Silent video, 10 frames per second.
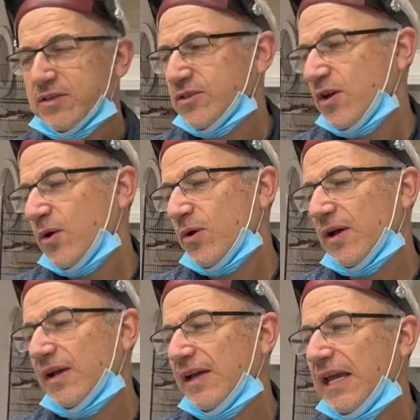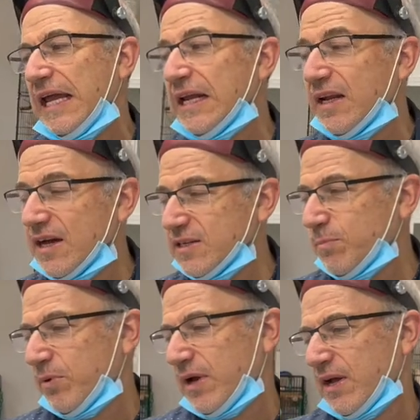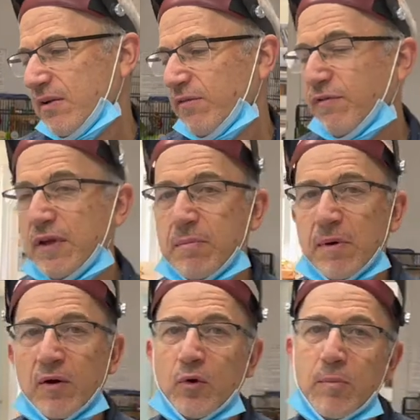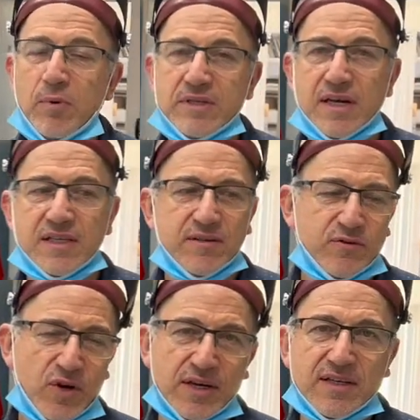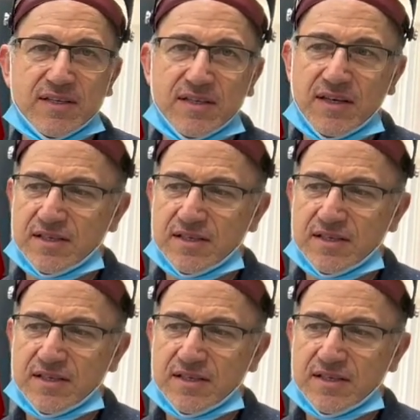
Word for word: So in an ISA brown, female reproductive tract disease